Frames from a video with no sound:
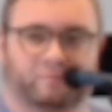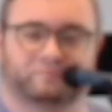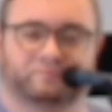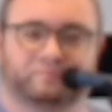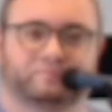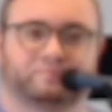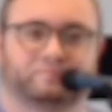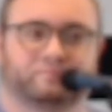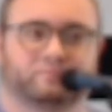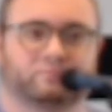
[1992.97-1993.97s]

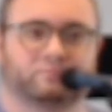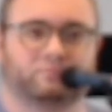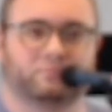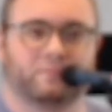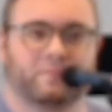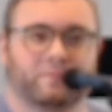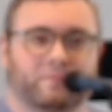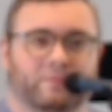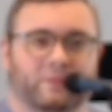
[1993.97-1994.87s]
Nobody speaks.